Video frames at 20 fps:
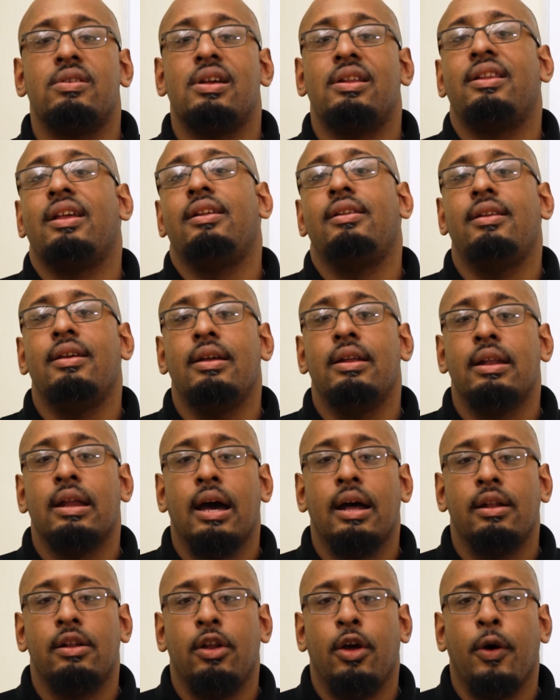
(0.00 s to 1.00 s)
that they did
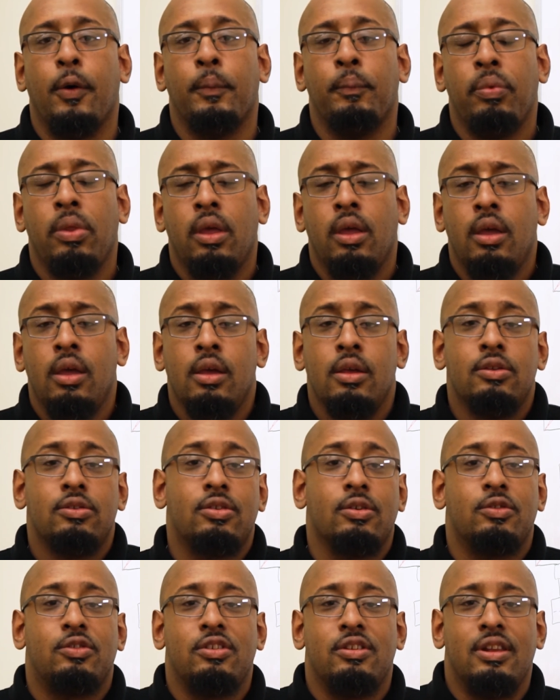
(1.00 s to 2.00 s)
not know.
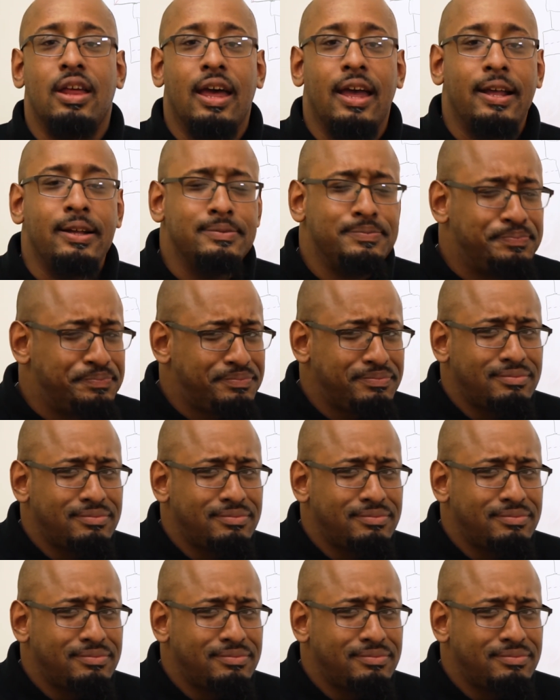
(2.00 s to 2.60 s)
So today,